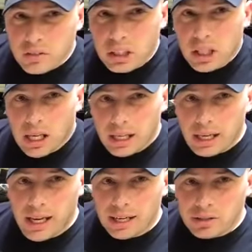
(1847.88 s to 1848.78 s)
of a Glock,
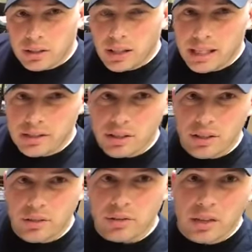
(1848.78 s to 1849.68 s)
I actually like to
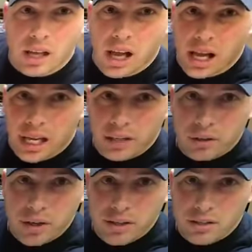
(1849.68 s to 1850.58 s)
use the hog
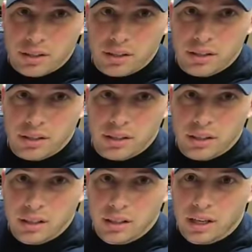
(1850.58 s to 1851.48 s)
grease.
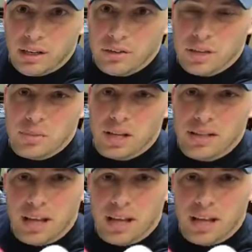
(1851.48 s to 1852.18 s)
I know it's upside